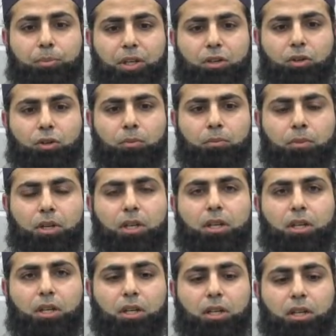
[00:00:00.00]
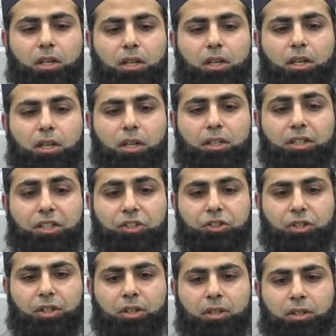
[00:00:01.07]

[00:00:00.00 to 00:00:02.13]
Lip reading: become a teacher.